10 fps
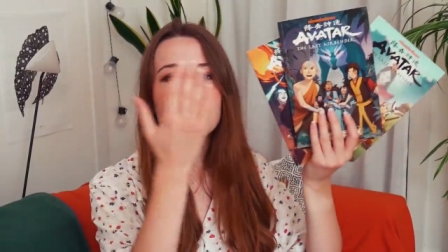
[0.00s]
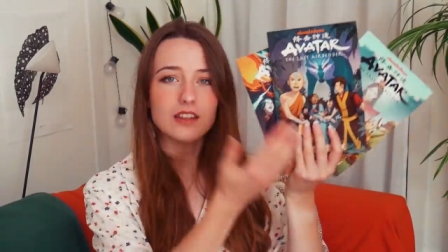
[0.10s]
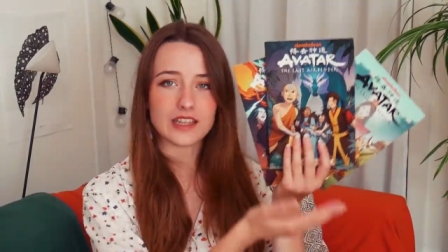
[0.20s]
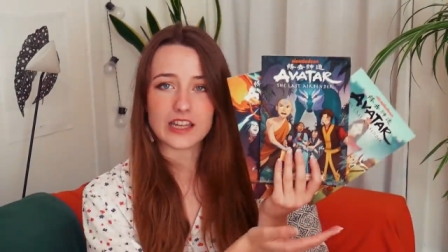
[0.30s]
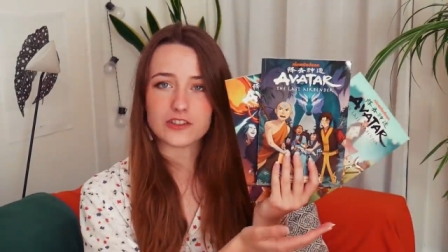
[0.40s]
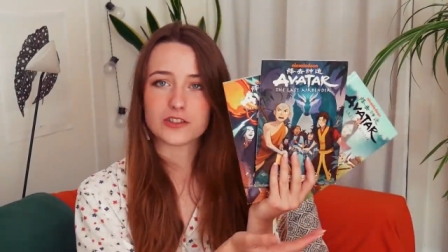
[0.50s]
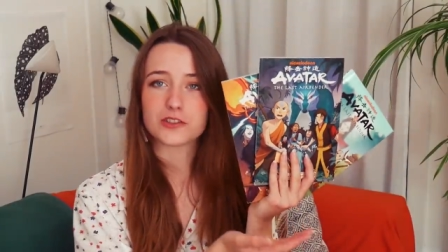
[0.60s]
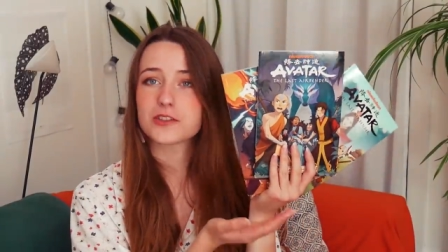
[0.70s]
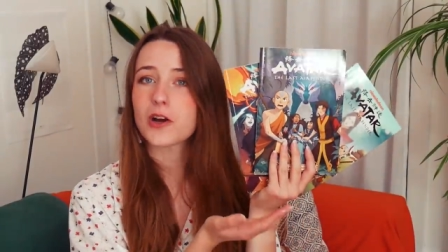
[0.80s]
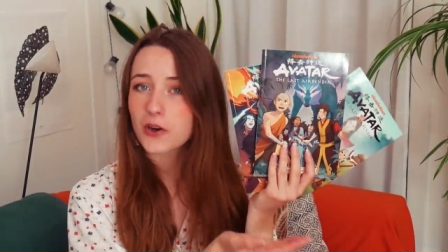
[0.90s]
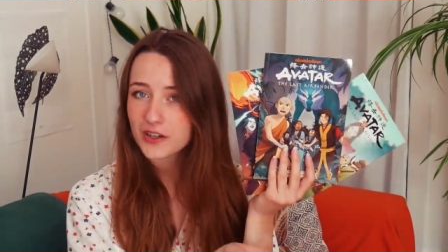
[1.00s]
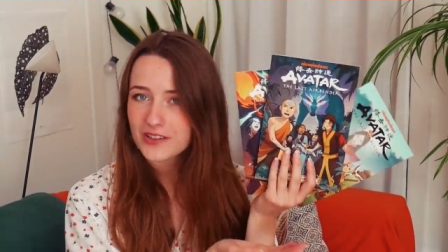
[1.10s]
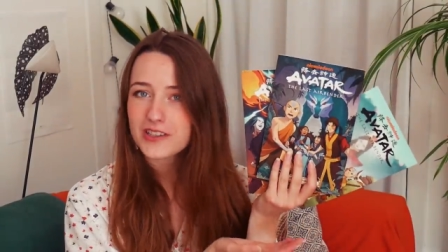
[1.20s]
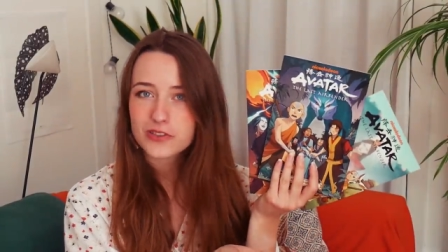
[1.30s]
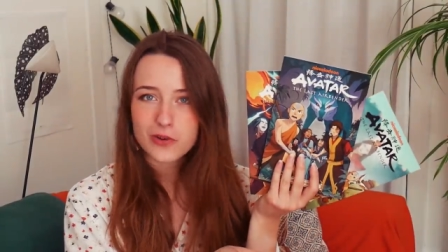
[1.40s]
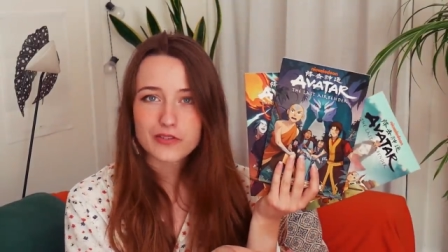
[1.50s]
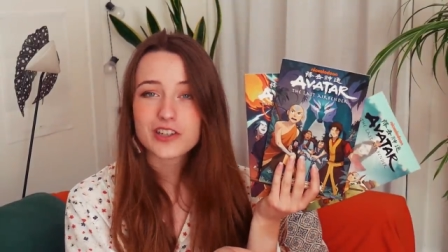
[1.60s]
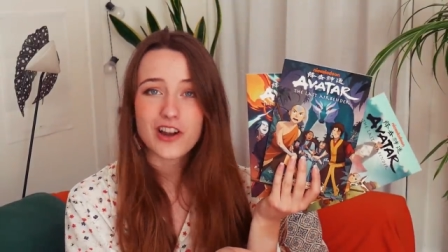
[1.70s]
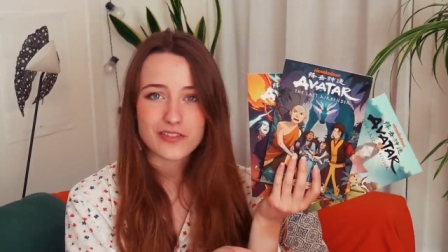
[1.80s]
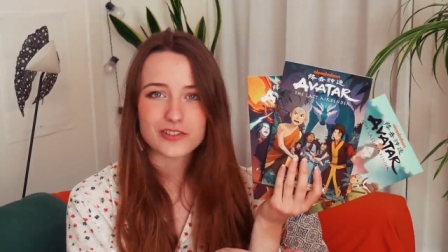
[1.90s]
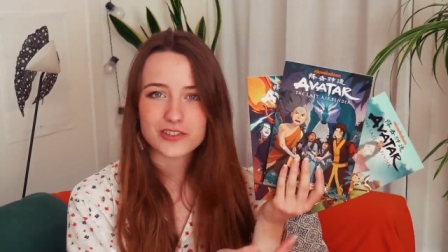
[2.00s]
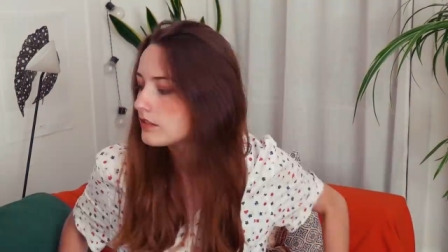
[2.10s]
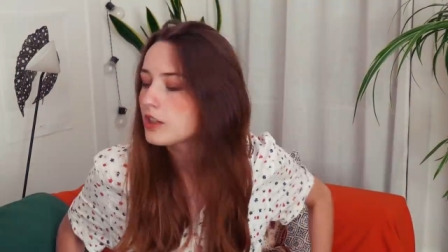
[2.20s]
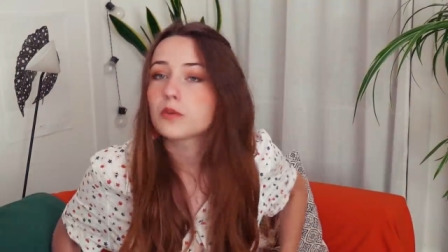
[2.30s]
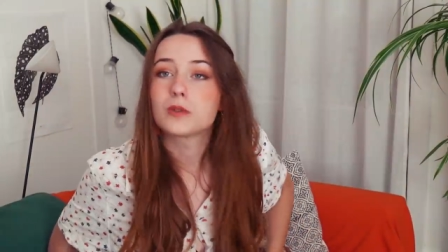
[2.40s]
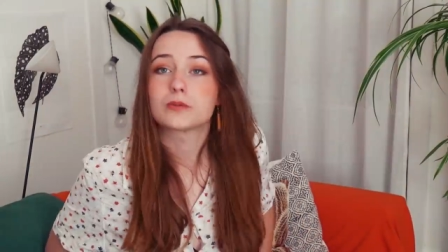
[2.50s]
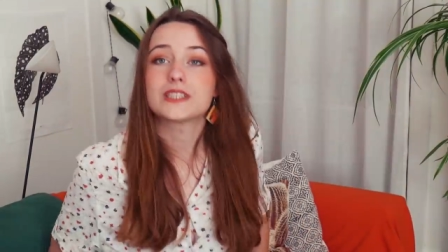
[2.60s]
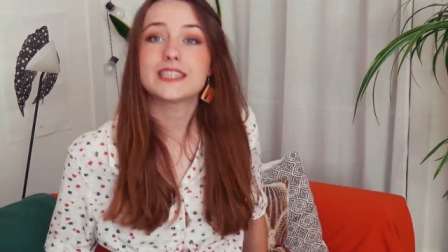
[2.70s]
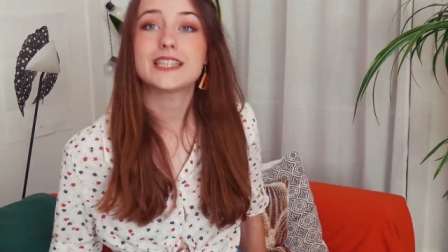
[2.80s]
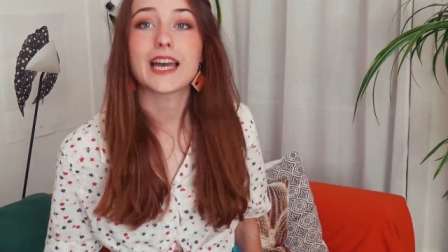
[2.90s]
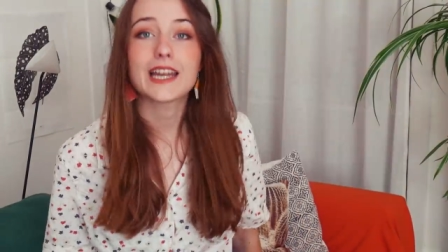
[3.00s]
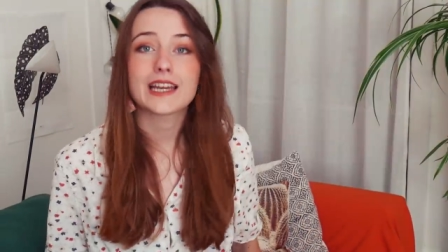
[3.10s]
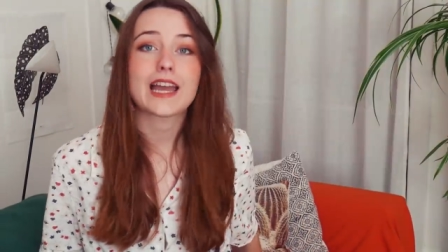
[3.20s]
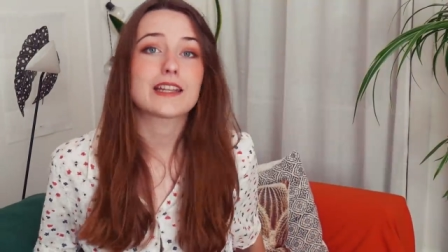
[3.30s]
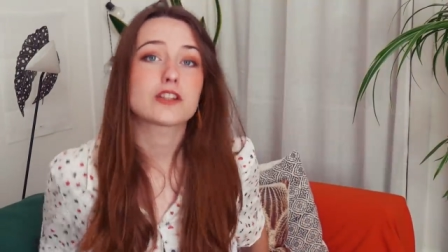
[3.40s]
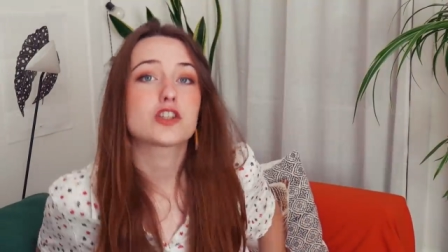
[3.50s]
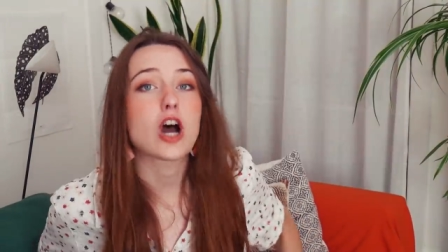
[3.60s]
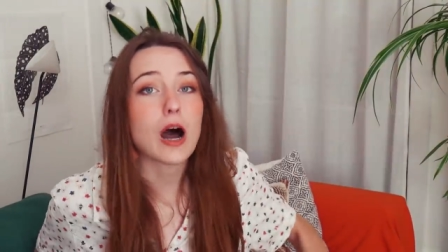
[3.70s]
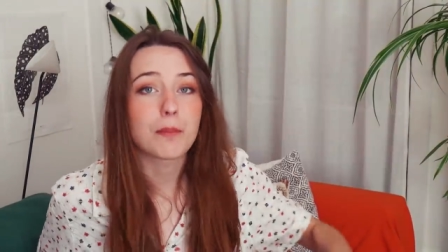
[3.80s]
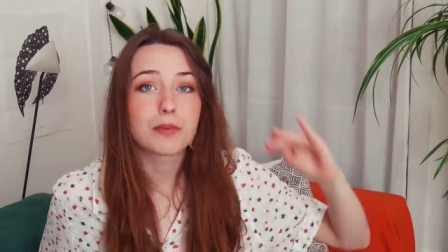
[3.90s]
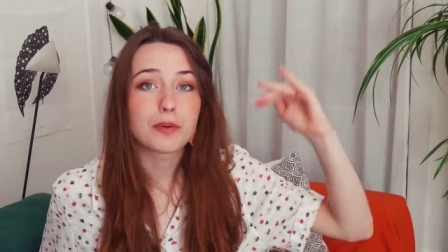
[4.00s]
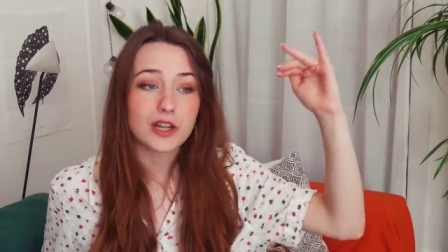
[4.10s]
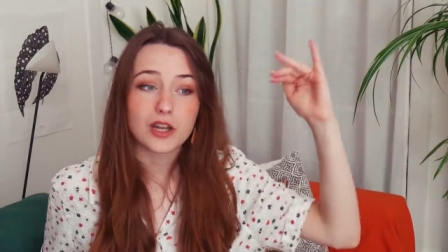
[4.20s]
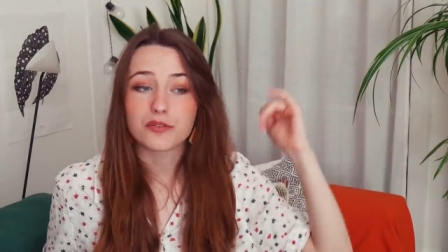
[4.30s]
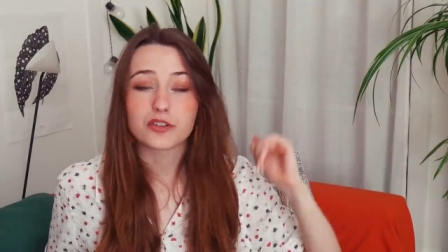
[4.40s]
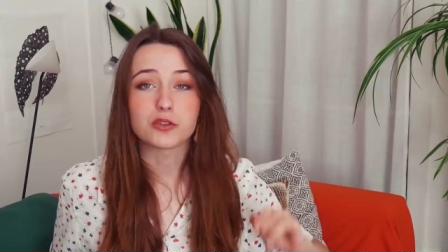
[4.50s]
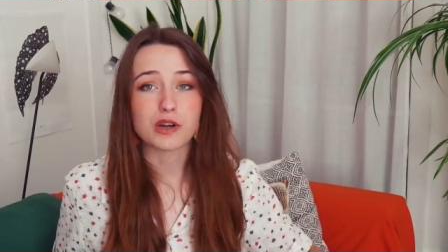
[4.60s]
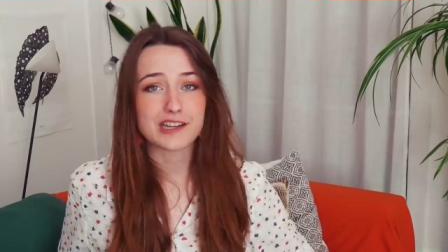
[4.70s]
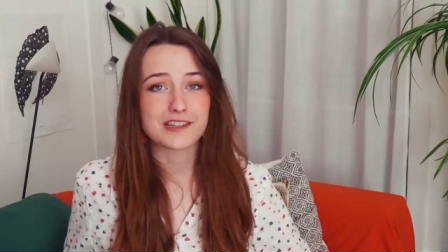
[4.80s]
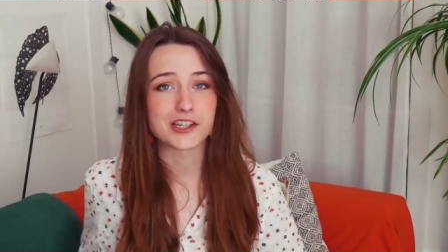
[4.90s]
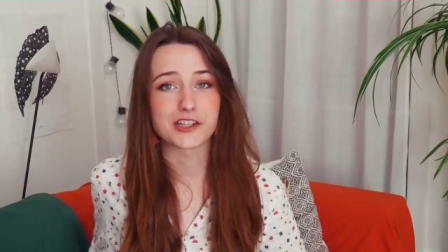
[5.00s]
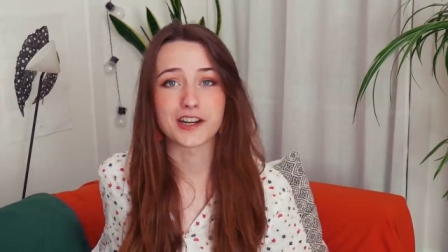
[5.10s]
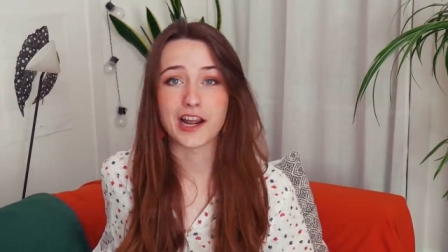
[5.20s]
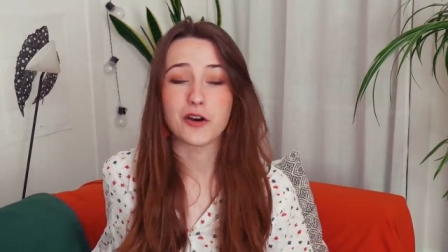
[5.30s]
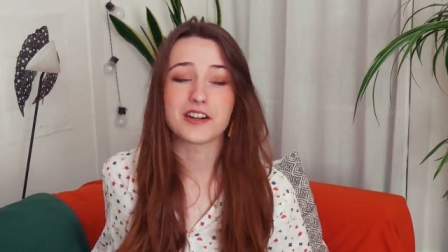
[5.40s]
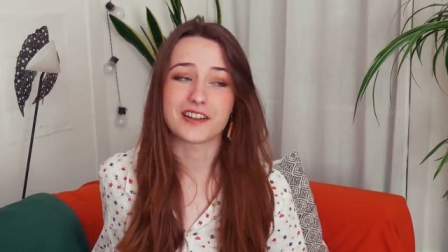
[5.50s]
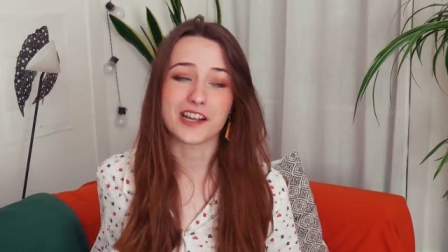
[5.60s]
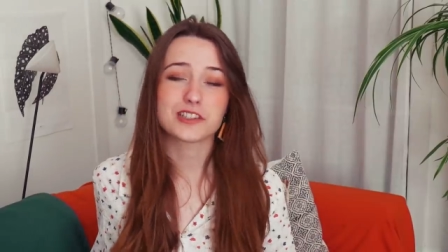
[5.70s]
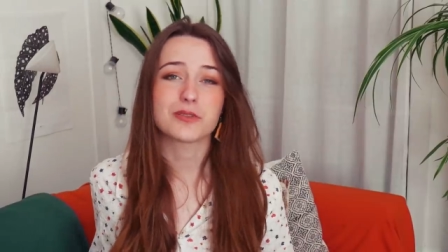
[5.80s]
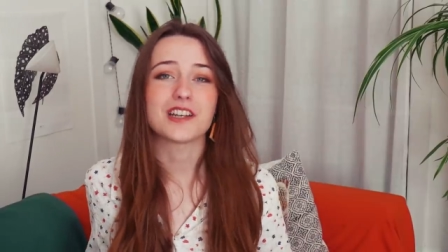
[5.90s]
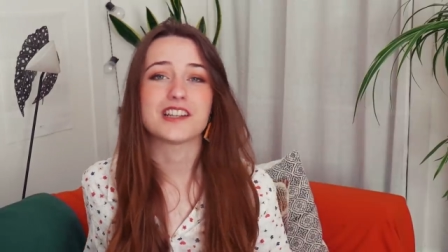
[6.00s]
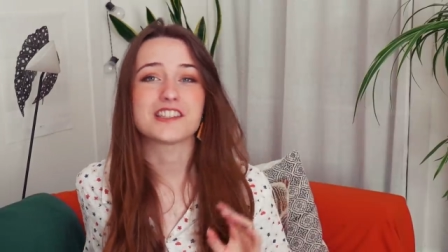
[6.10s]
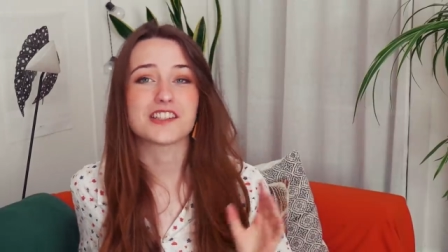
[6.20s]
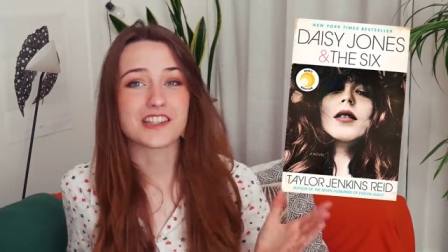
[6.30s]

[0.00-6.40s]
The answers are in these graphic novels. We're really getting at the top of the grey tier now and the next one is